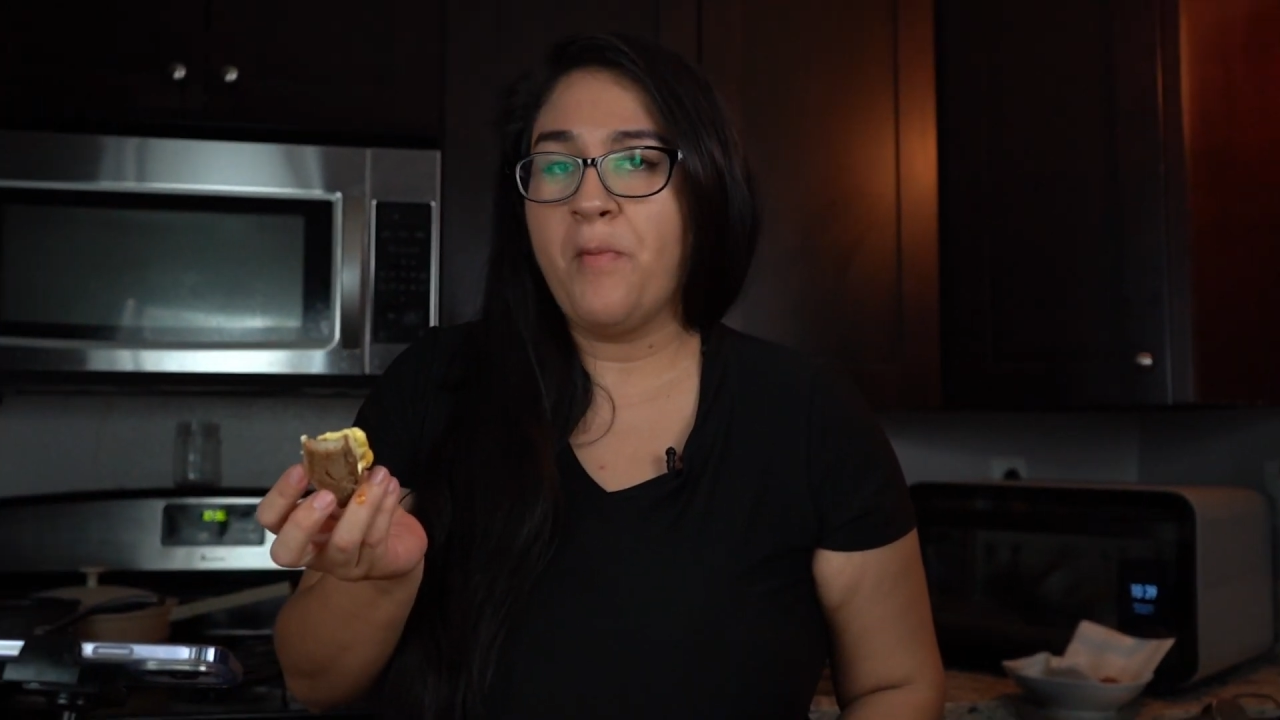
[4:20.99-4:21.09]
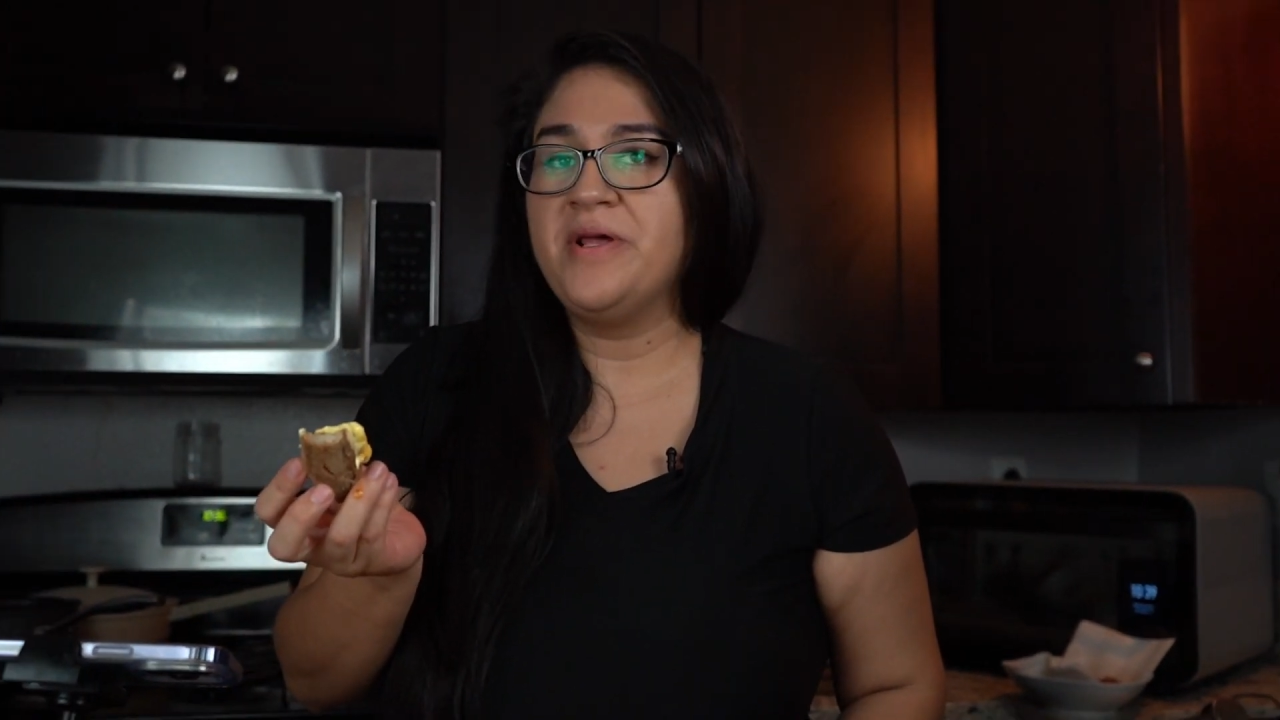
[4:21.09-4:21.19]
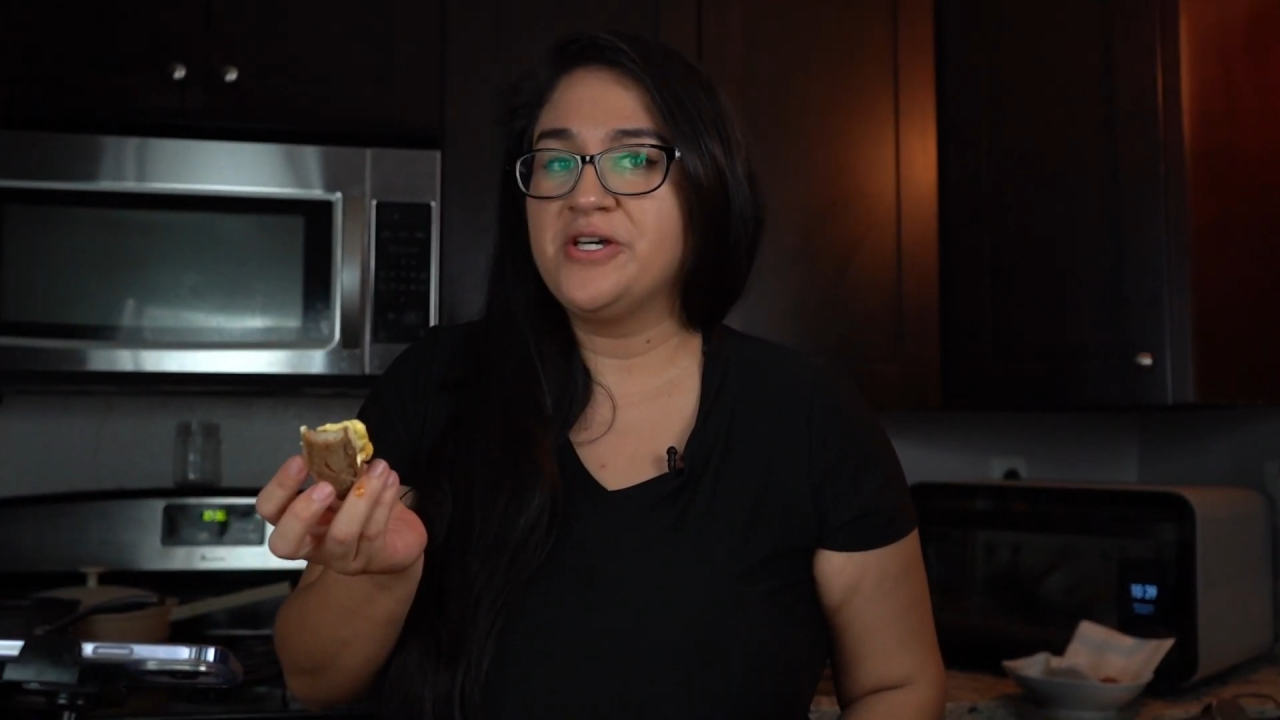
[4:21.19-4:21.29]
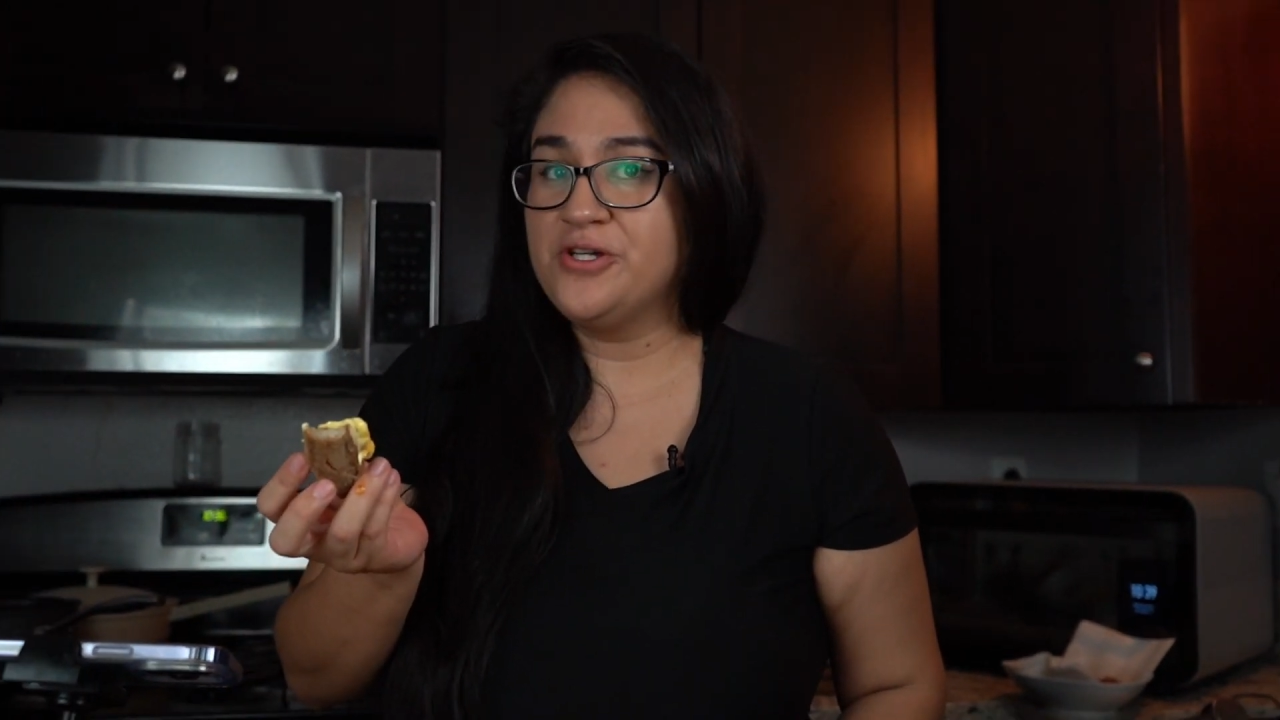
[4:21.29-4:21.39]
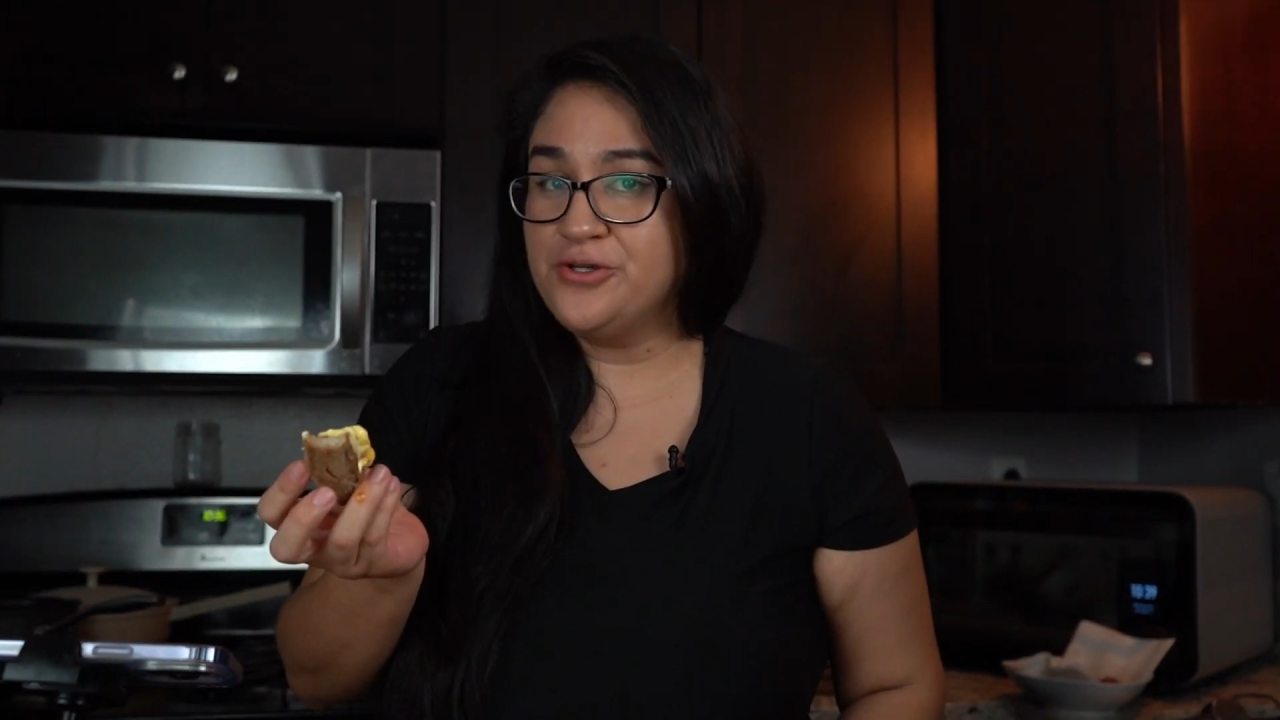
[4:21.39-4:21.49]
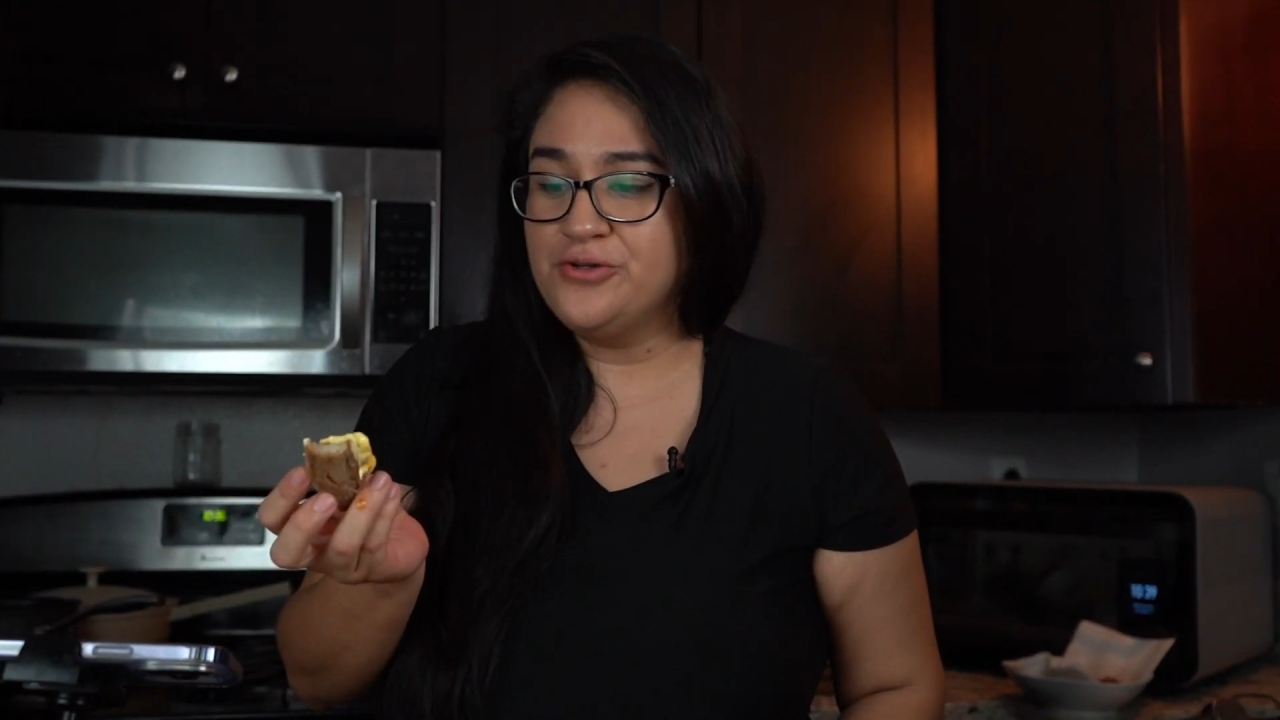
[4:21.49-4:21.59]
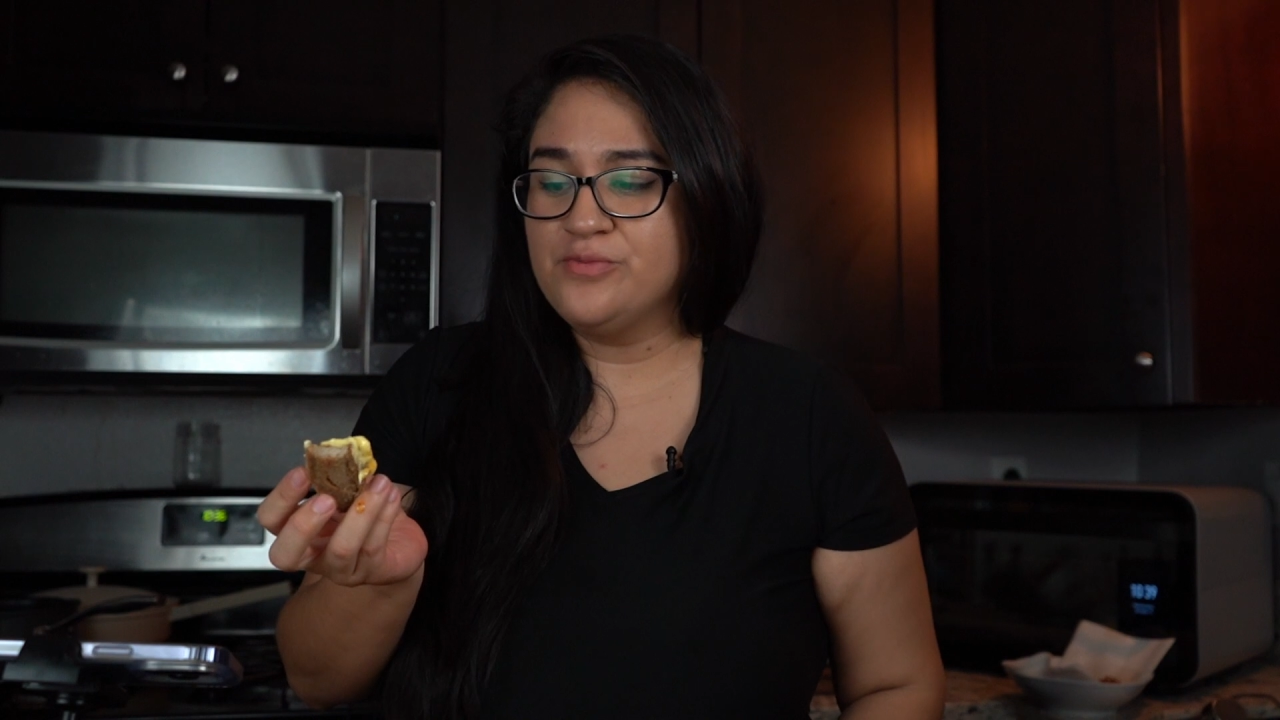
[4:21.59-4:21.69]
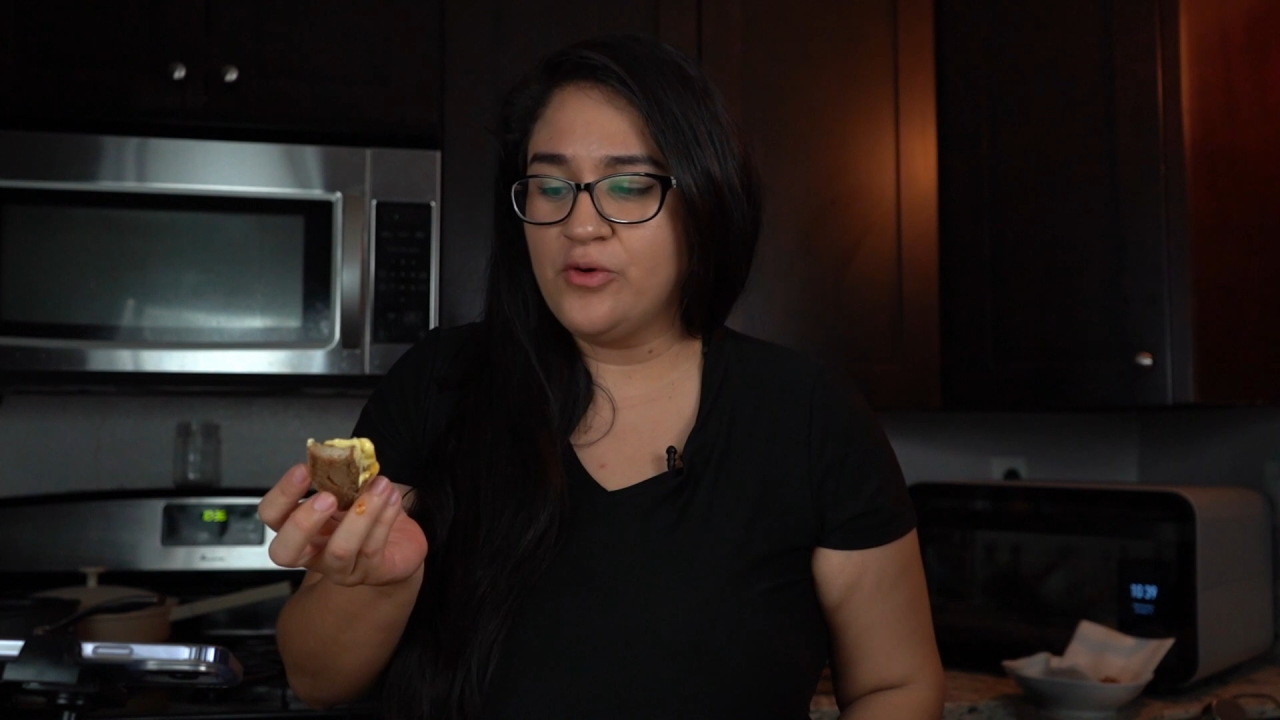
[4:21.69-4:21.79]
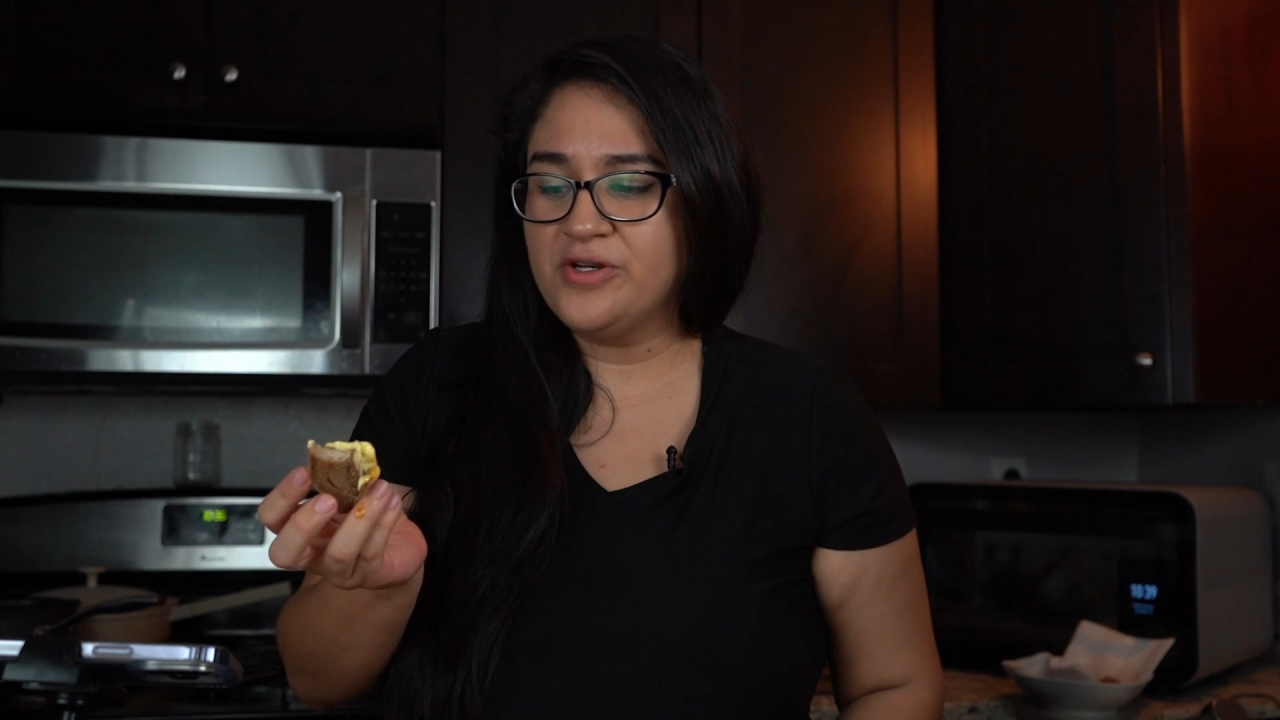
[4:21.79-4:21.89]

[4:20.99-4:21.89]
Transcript: It could use more